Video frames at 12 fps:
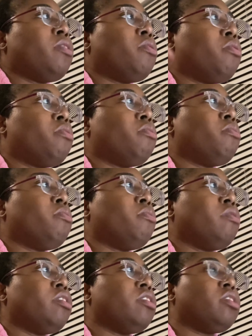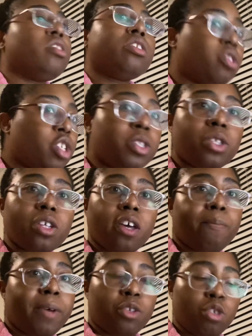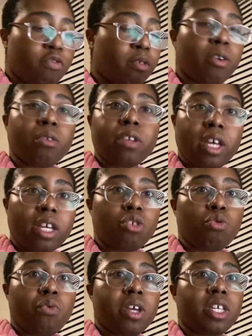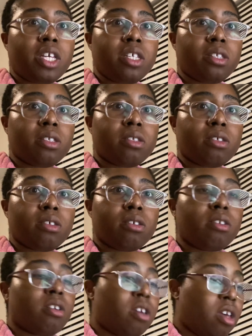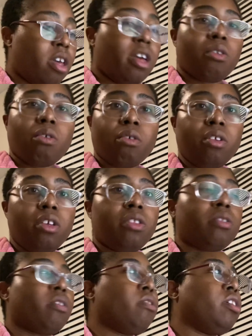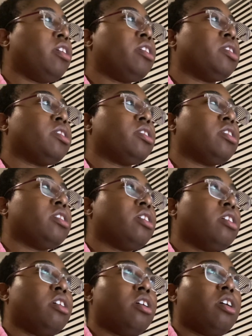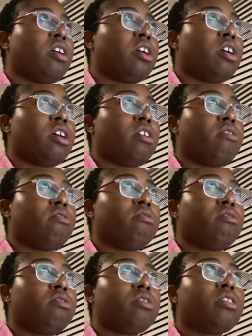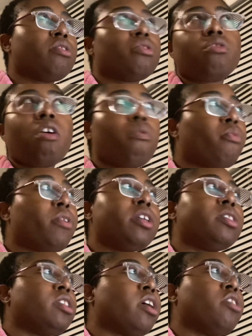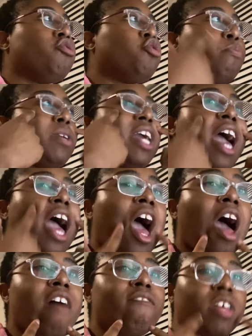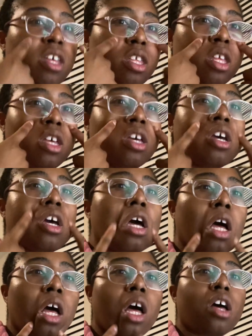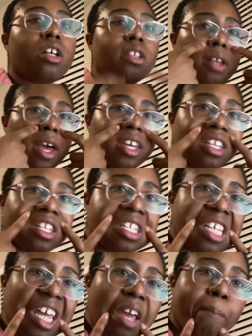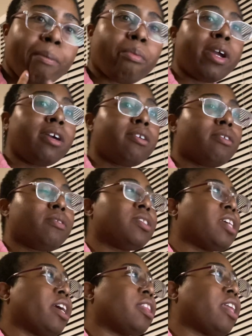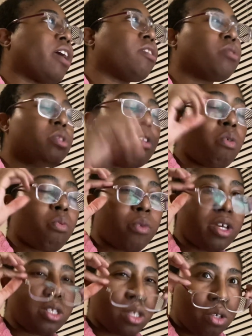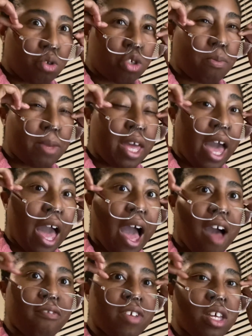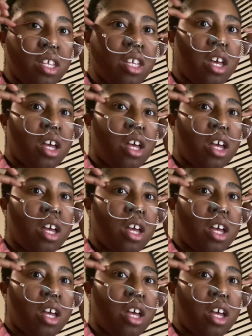who, just look at pictures from her late 20s and early 30s, there's no reason that you should be having like deep wrinkles like that. There's no reason you should be having